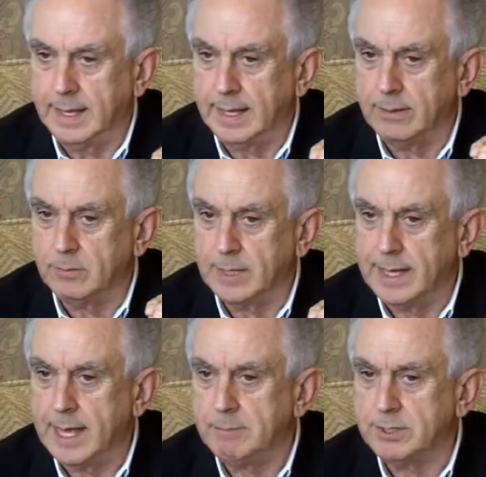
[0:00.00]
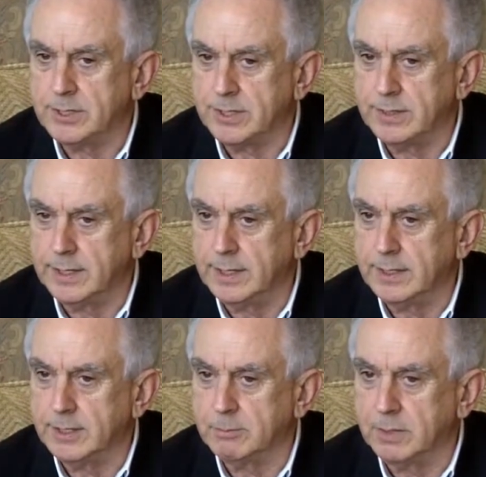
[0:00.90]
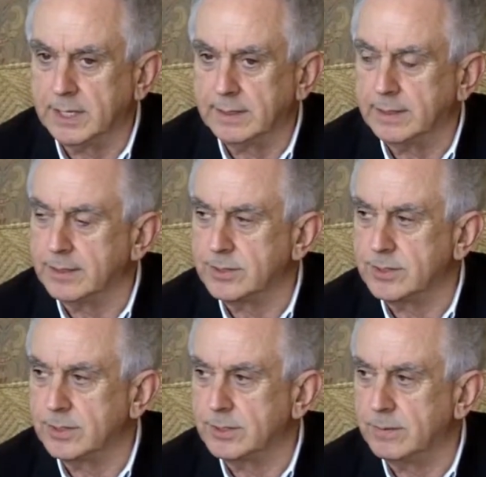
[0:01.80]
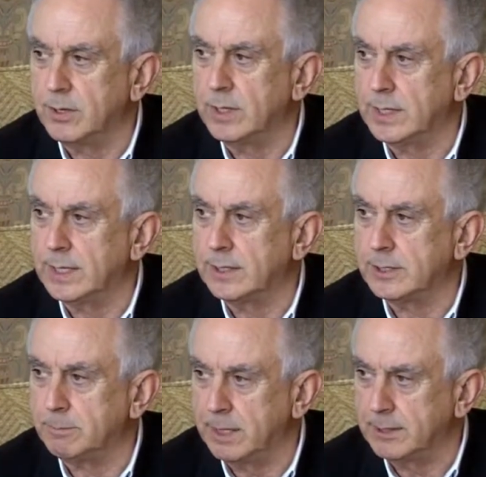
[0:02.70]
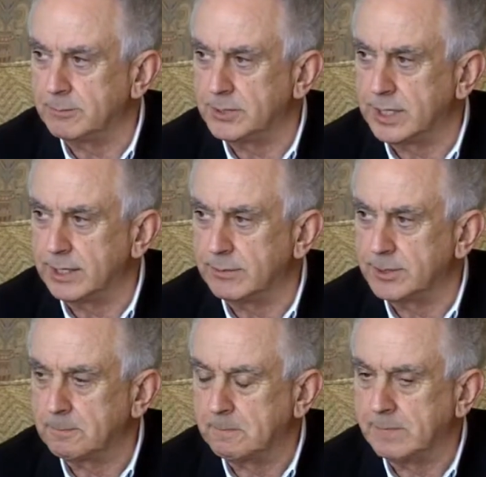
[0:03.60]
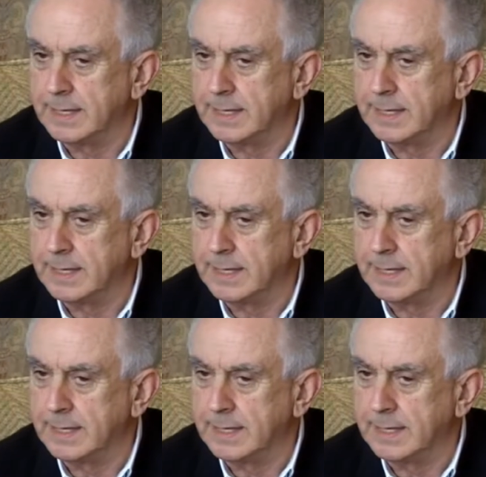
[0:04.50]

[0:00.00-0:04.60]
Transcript: And what happens at the end of the month is there's very little to pay themselves.